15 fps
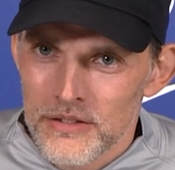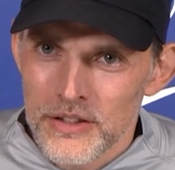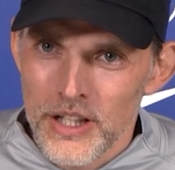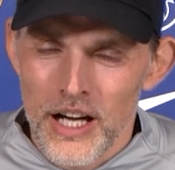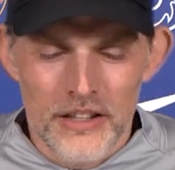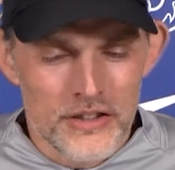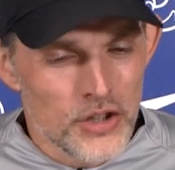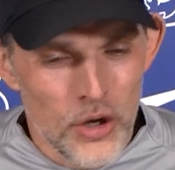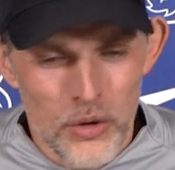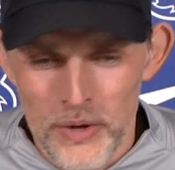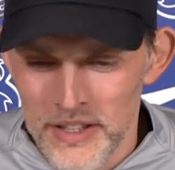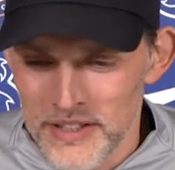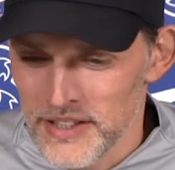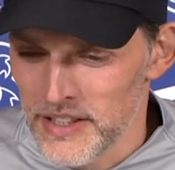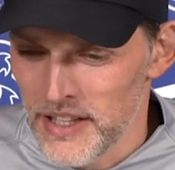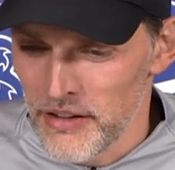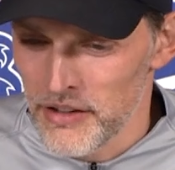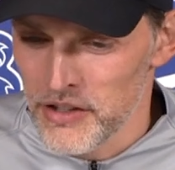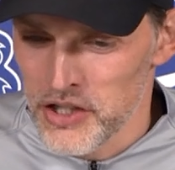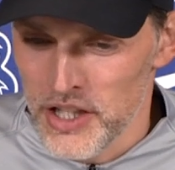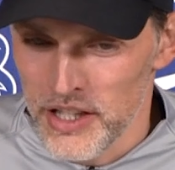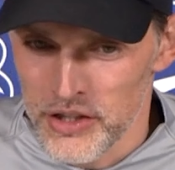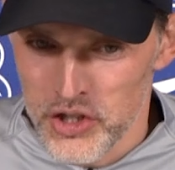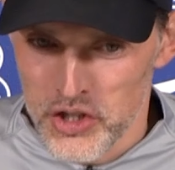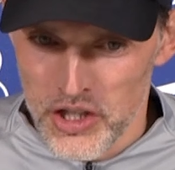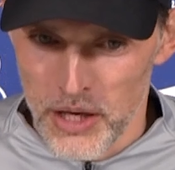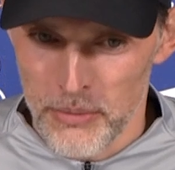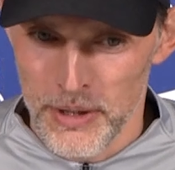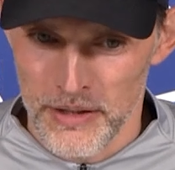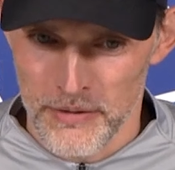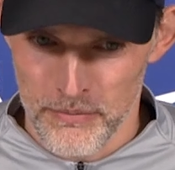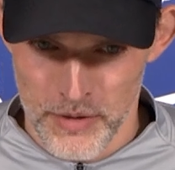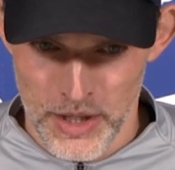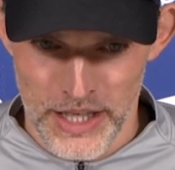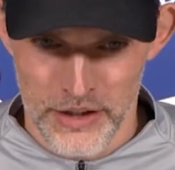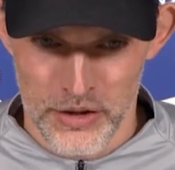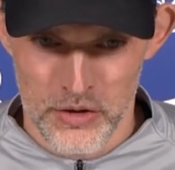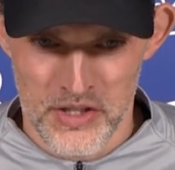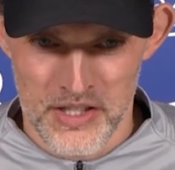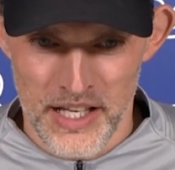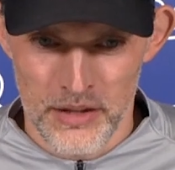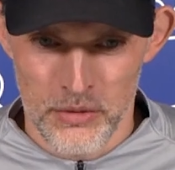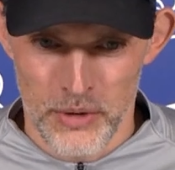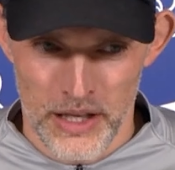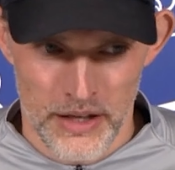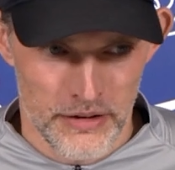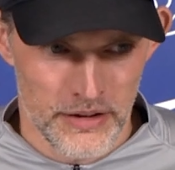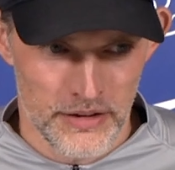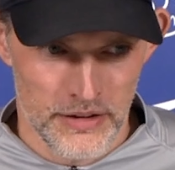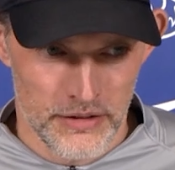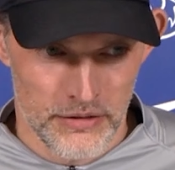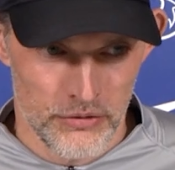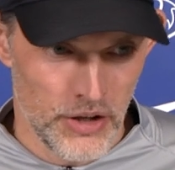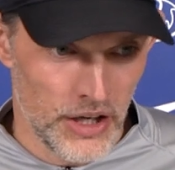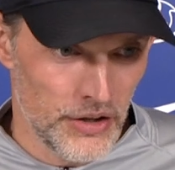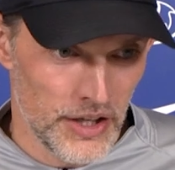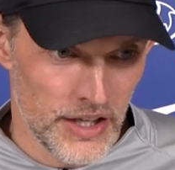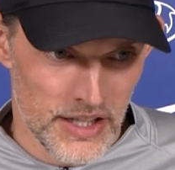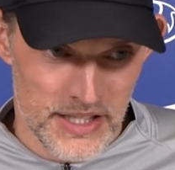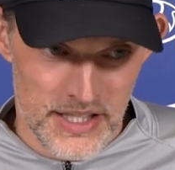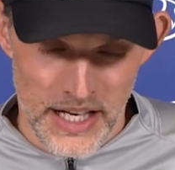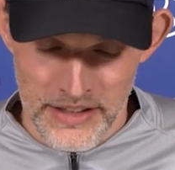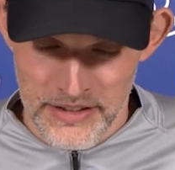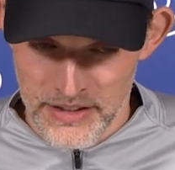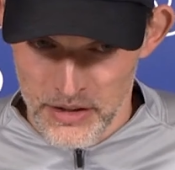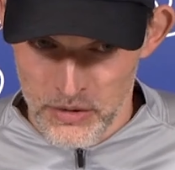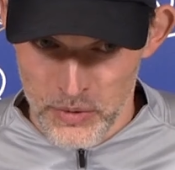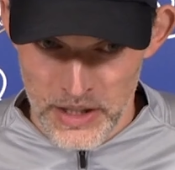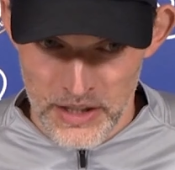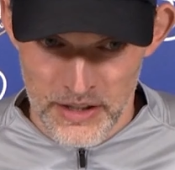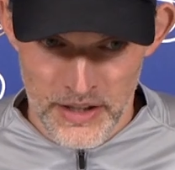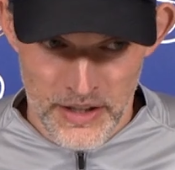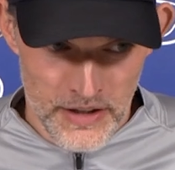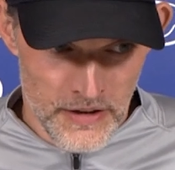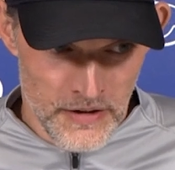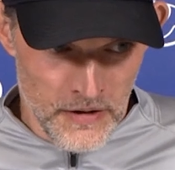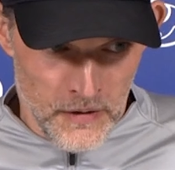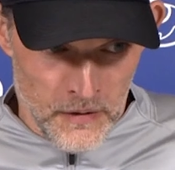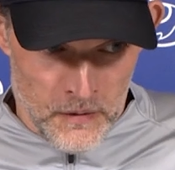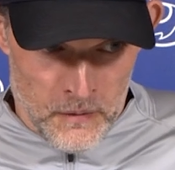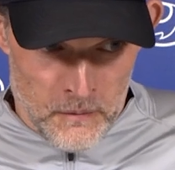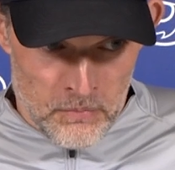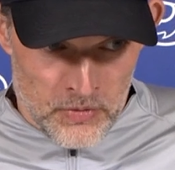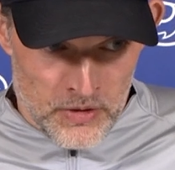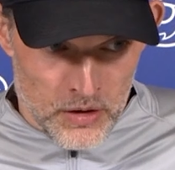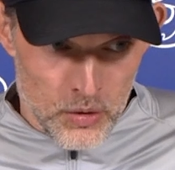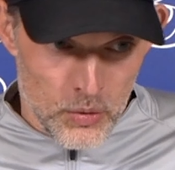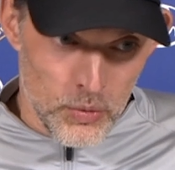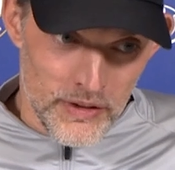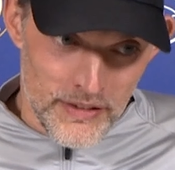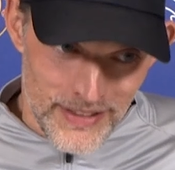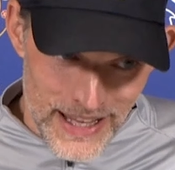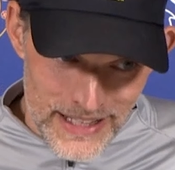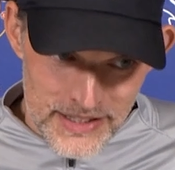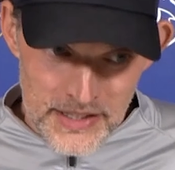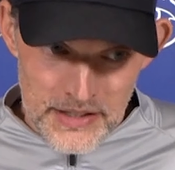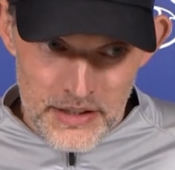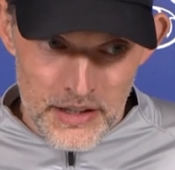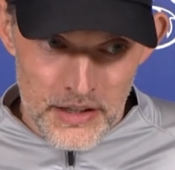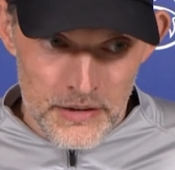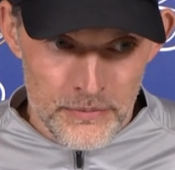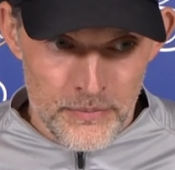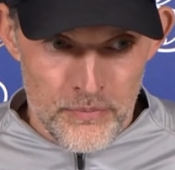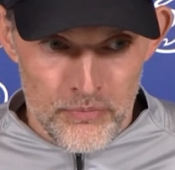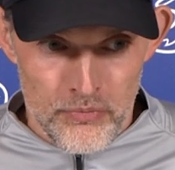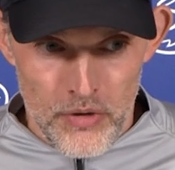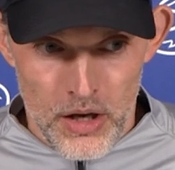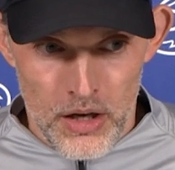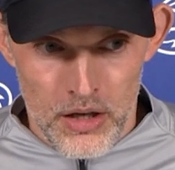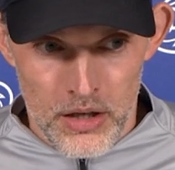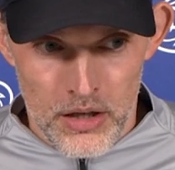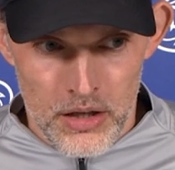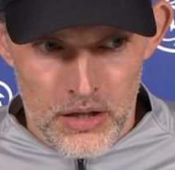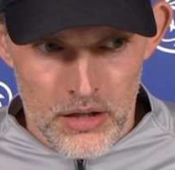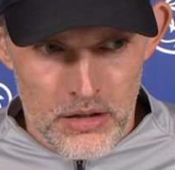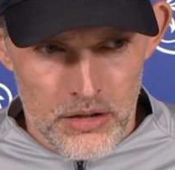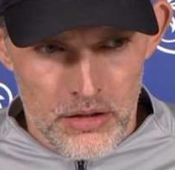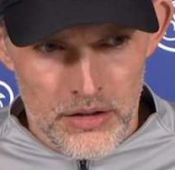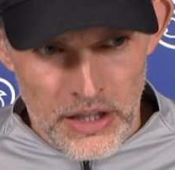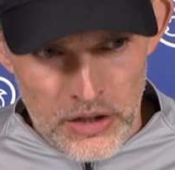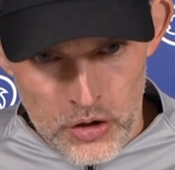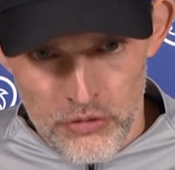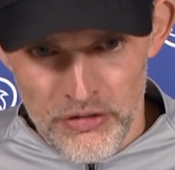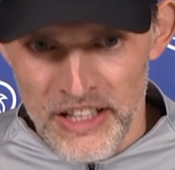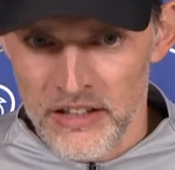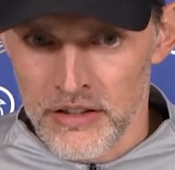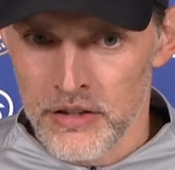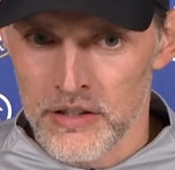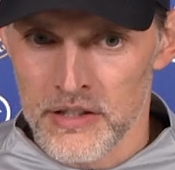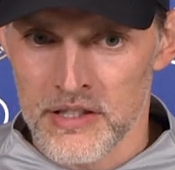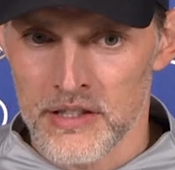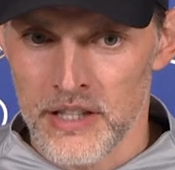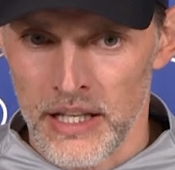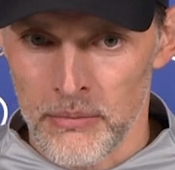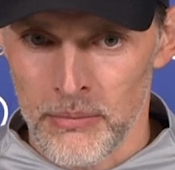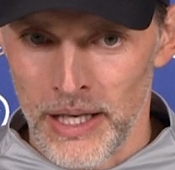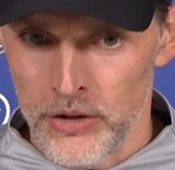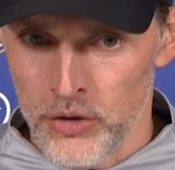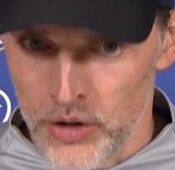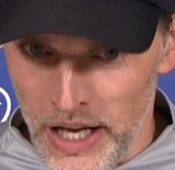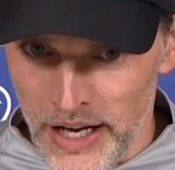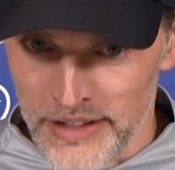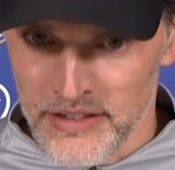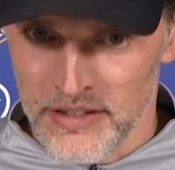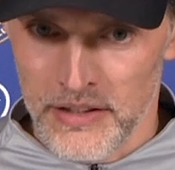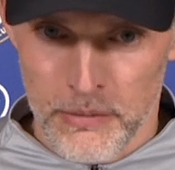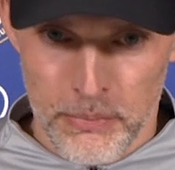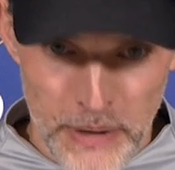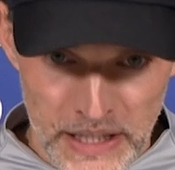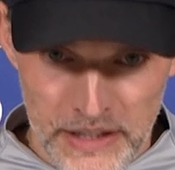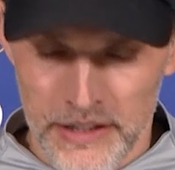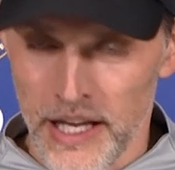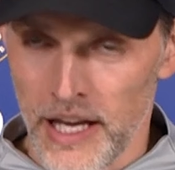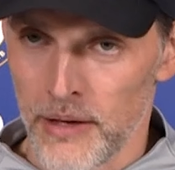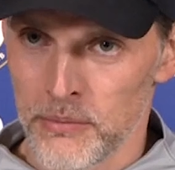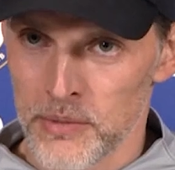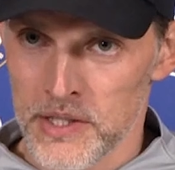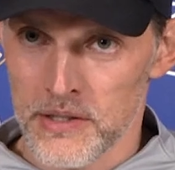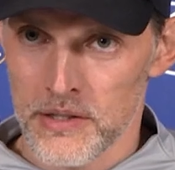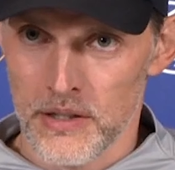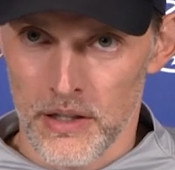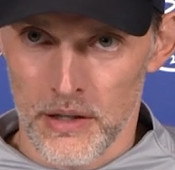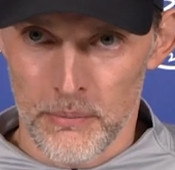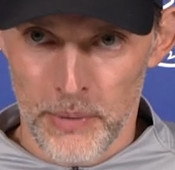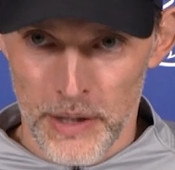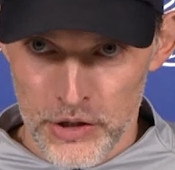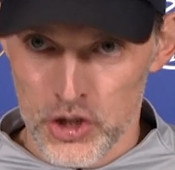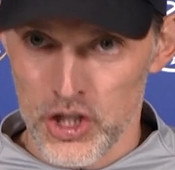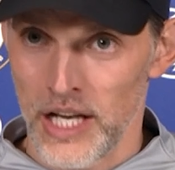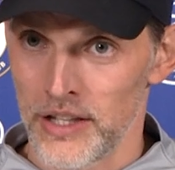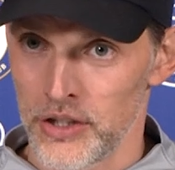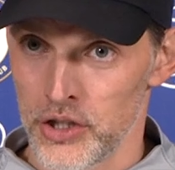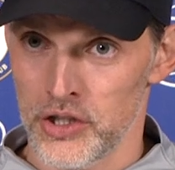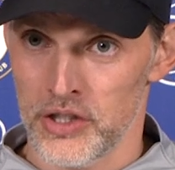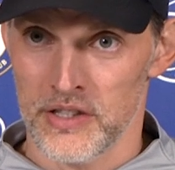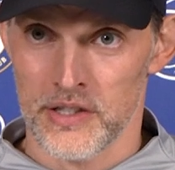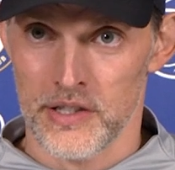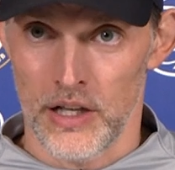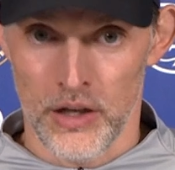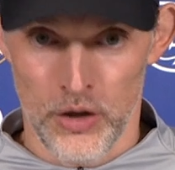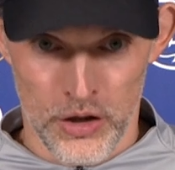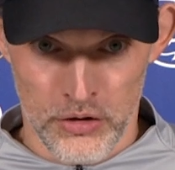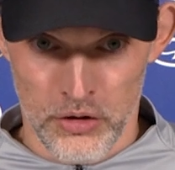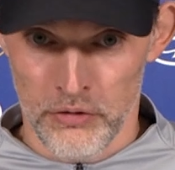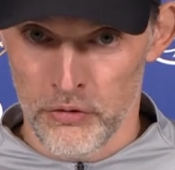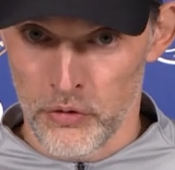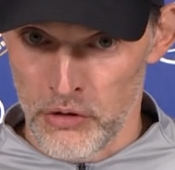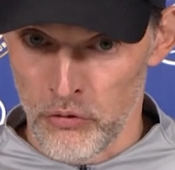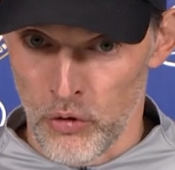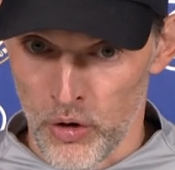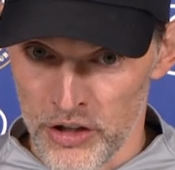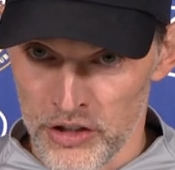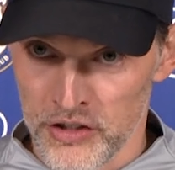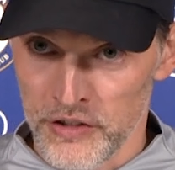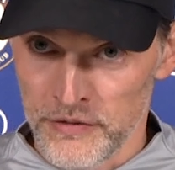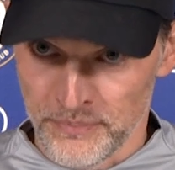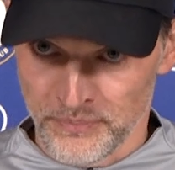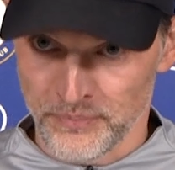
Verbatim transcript: Yeah, it's always another challenge coming. Like you said, we had a very exciting week with Leicester, uh, then Juventus, then Man United. Big names, uh, big challenges, a lot of reward